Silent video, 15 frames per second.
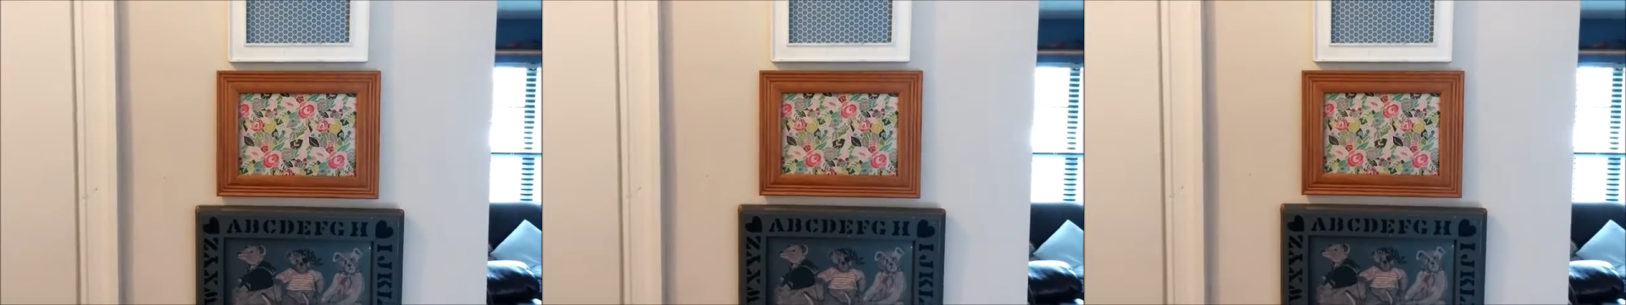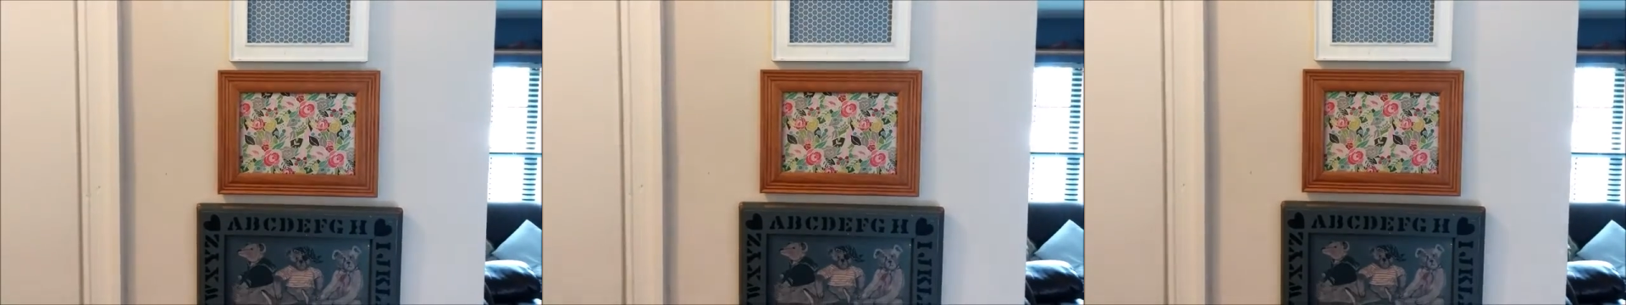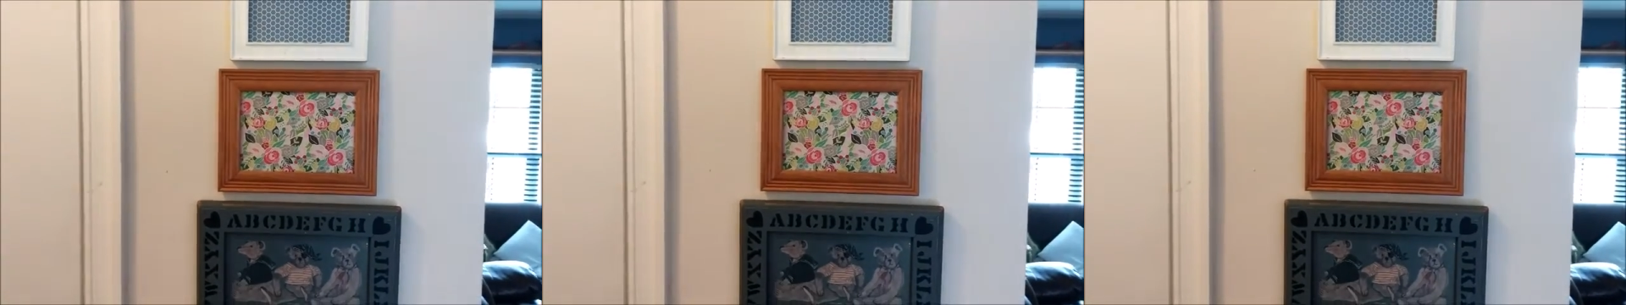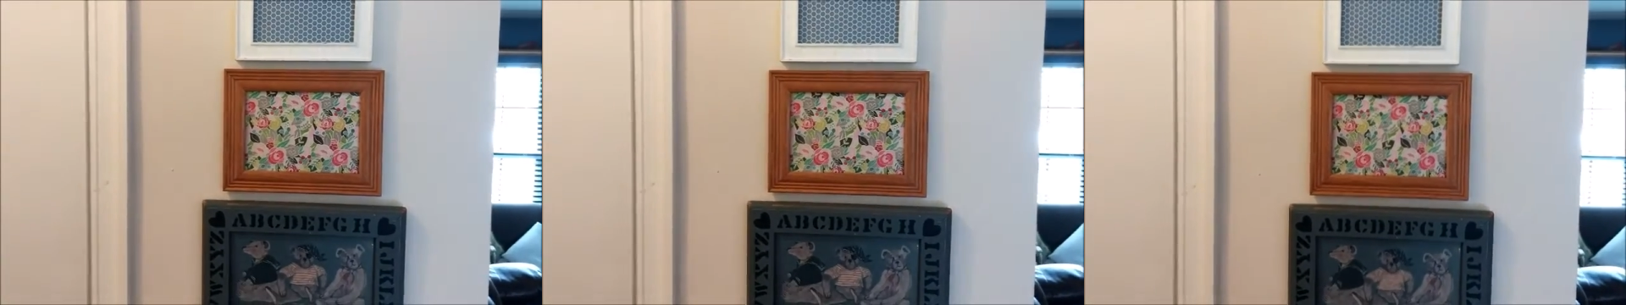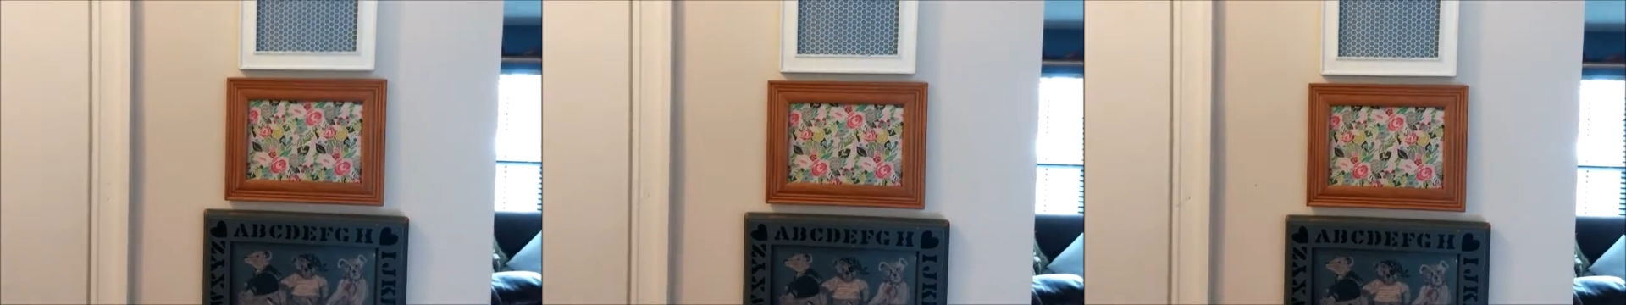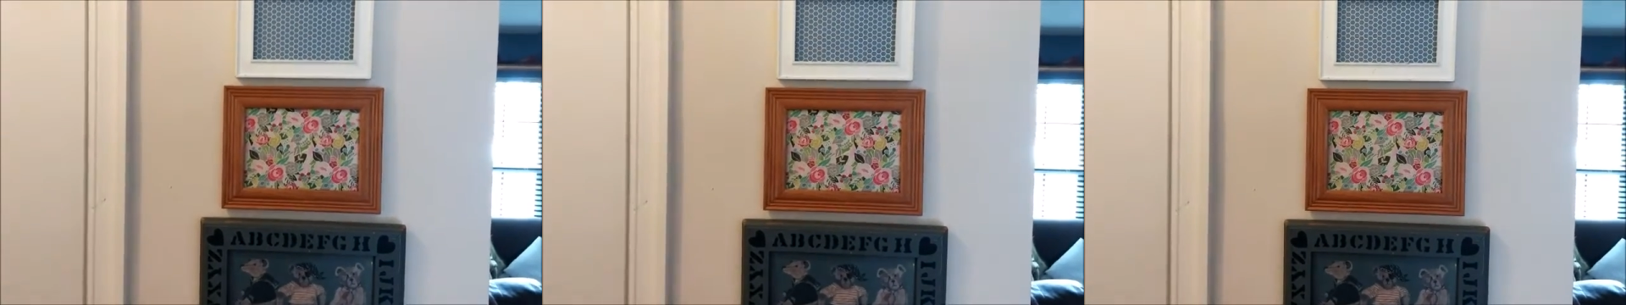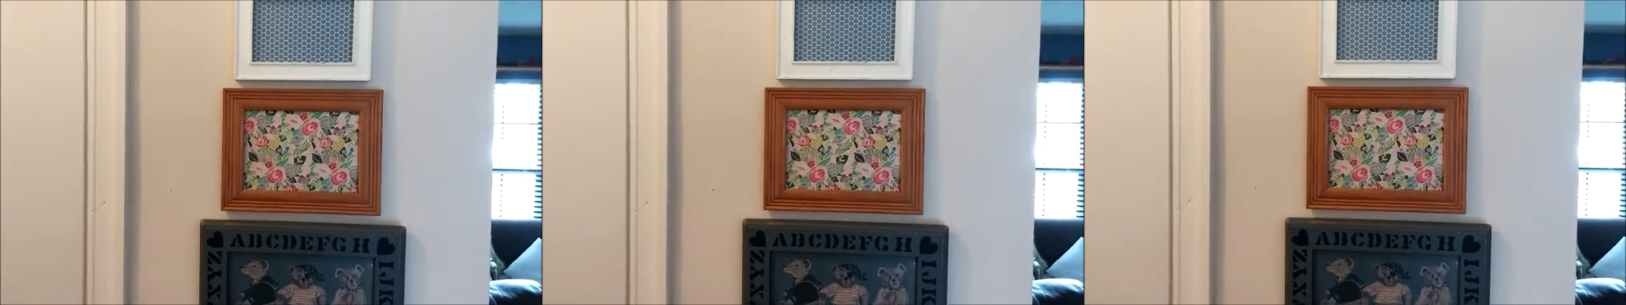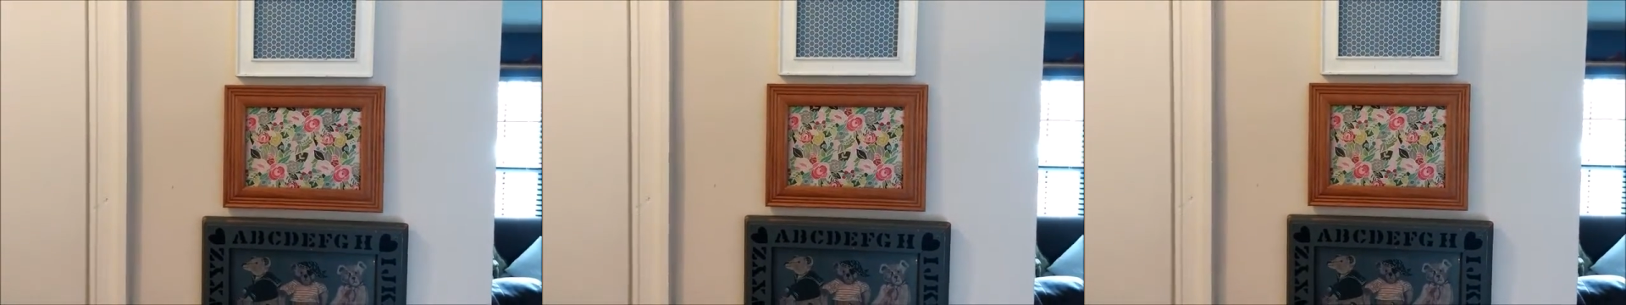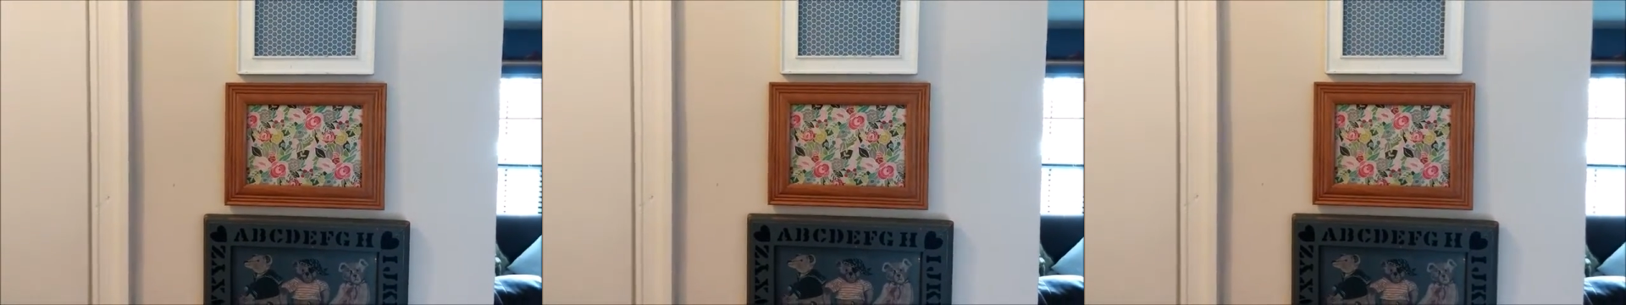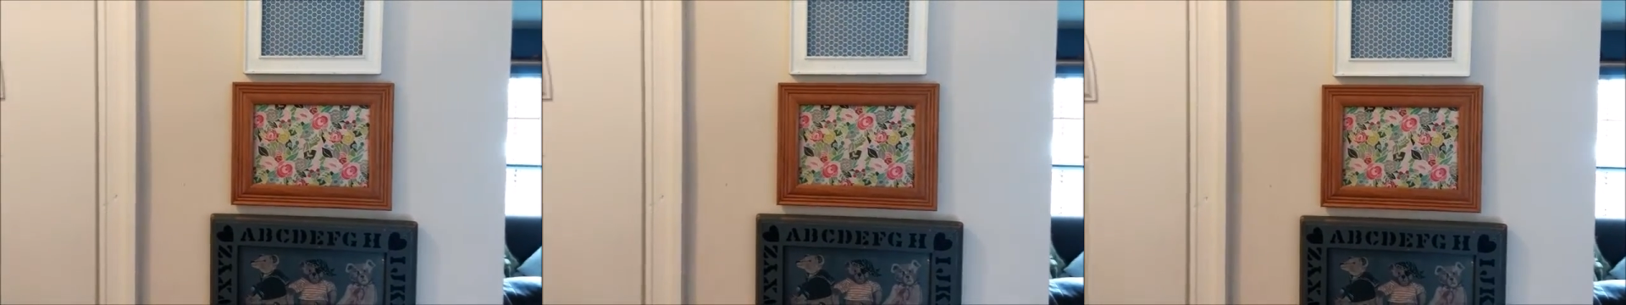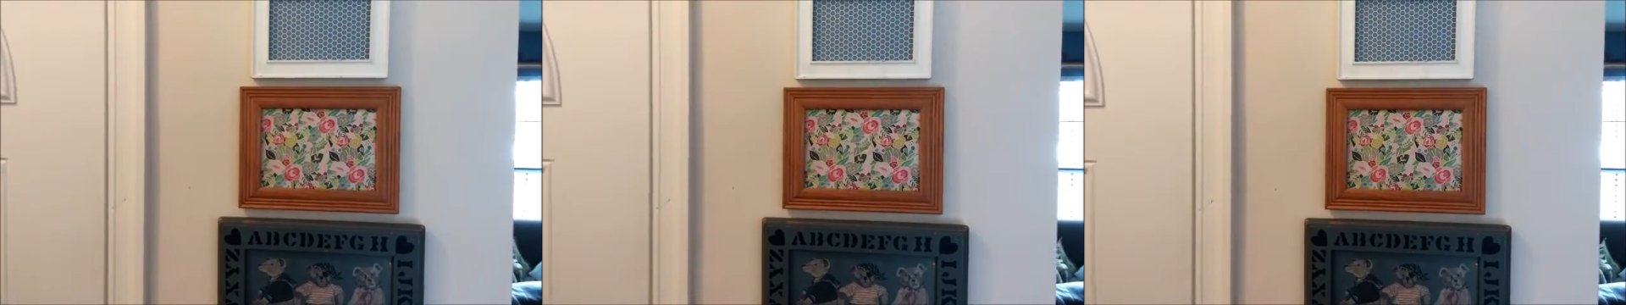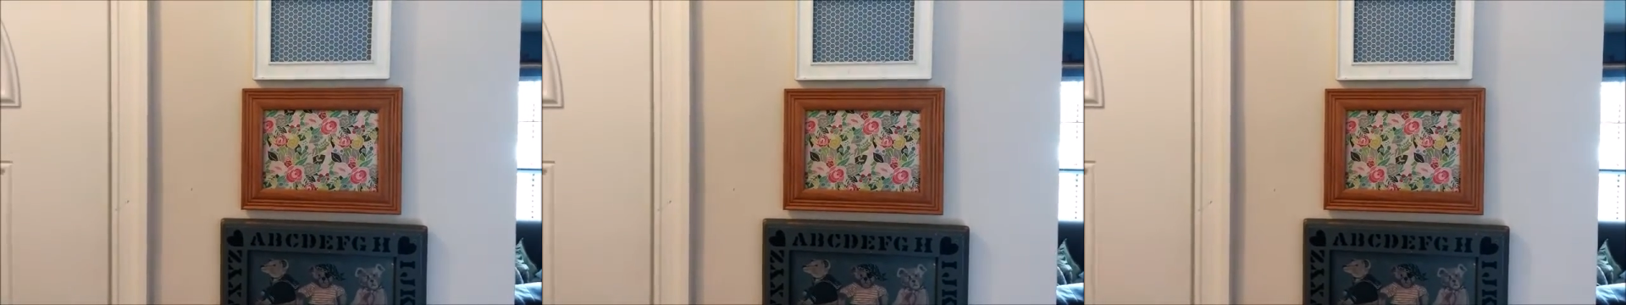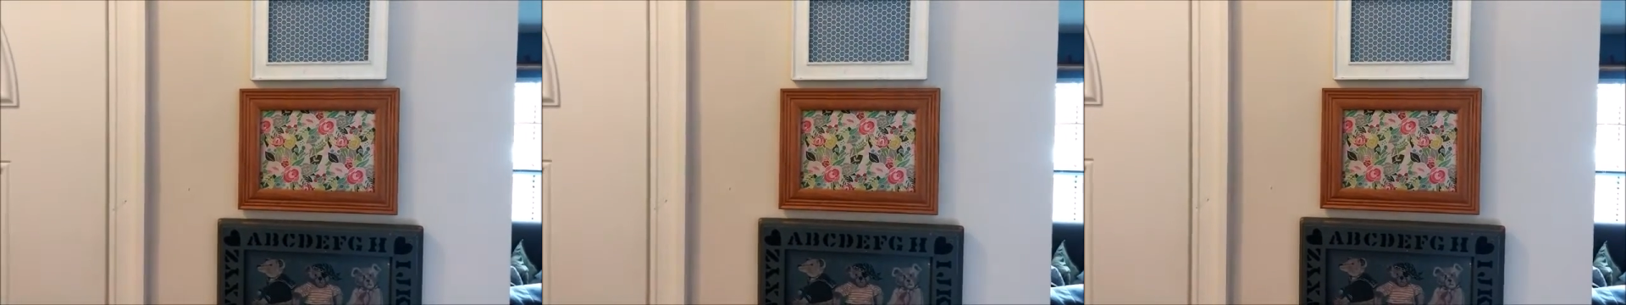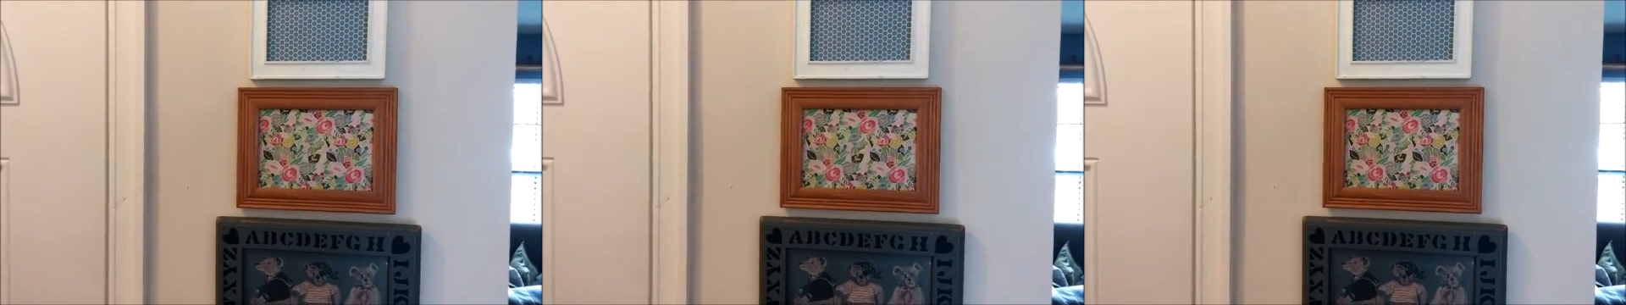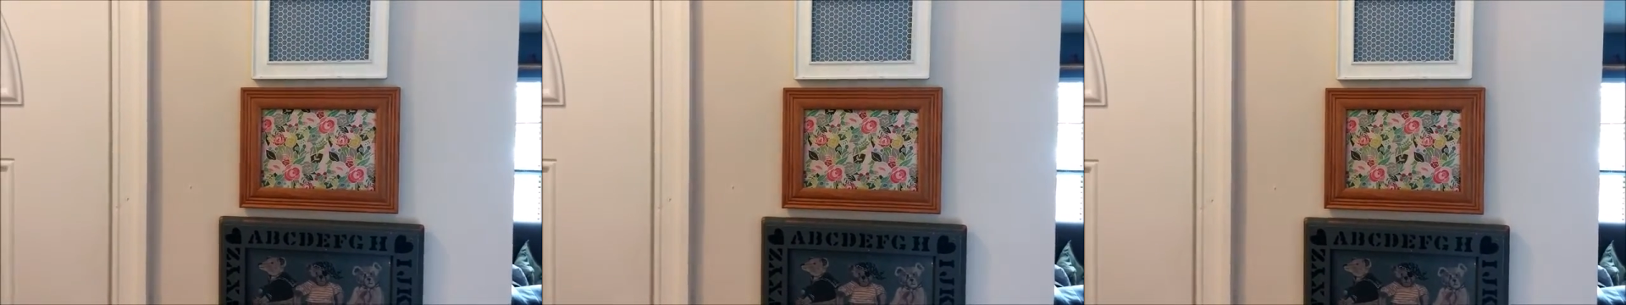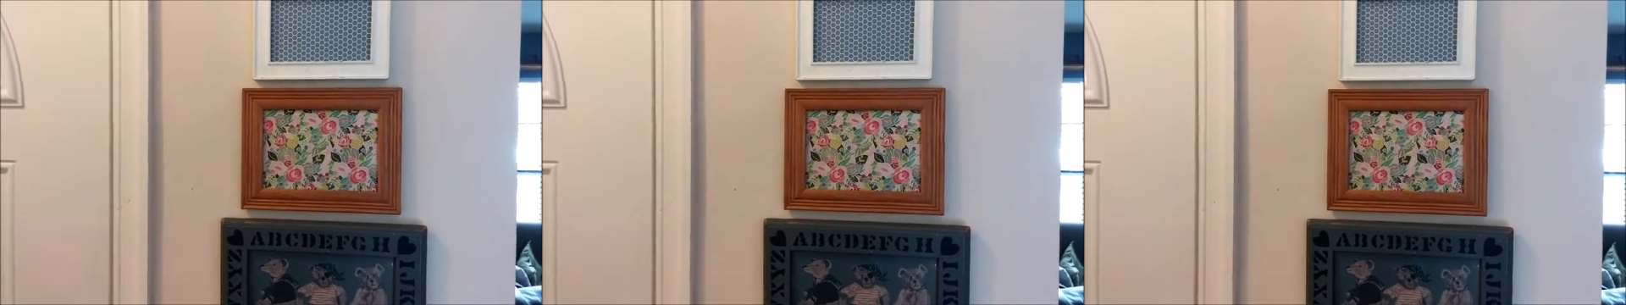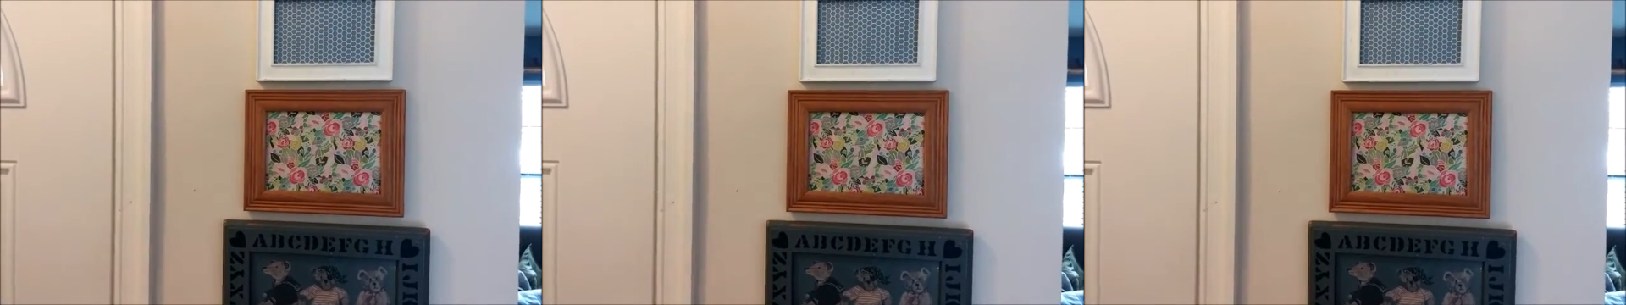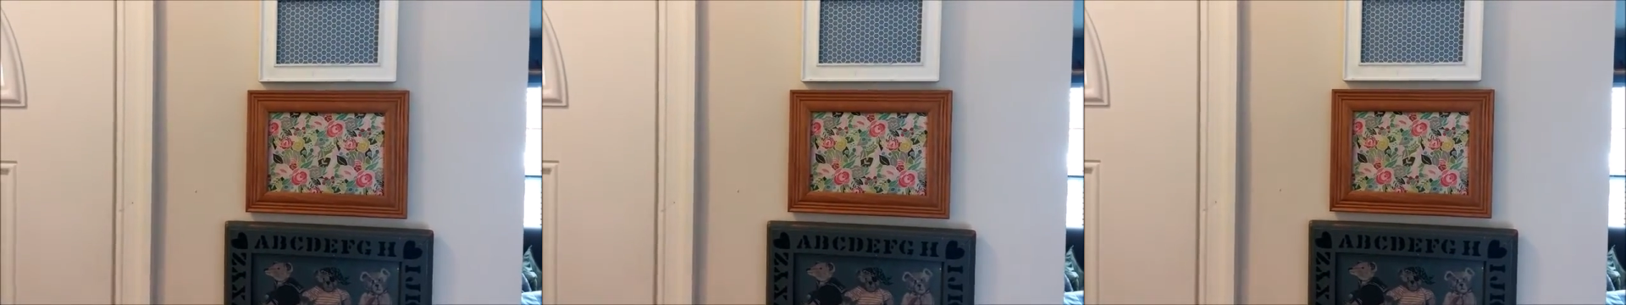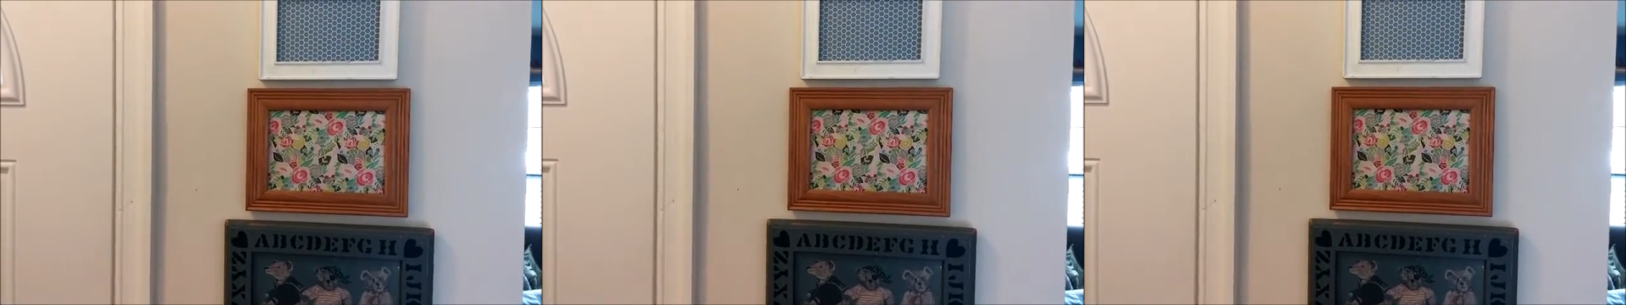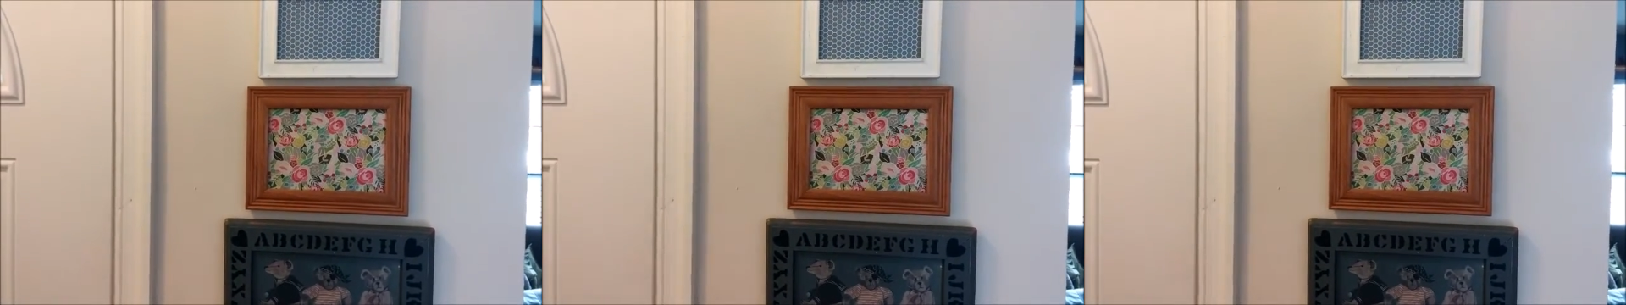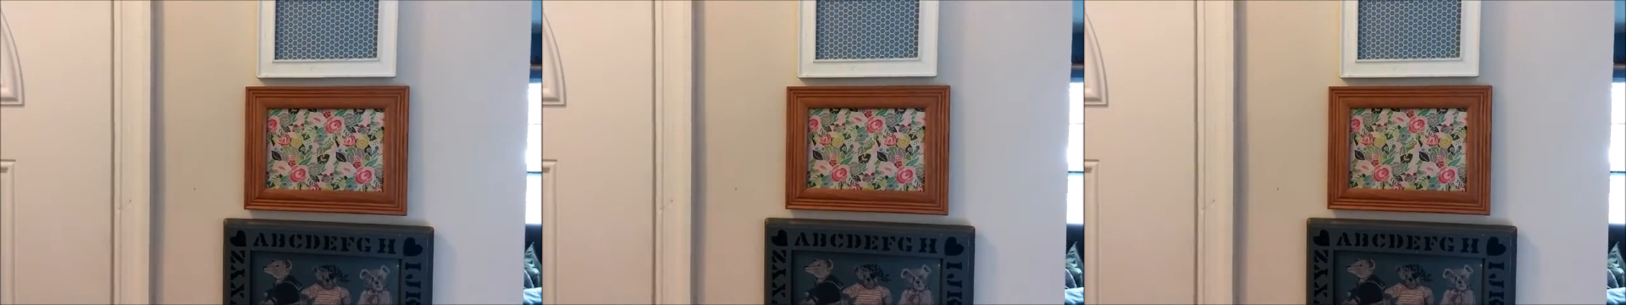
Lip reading: (no speaker visible)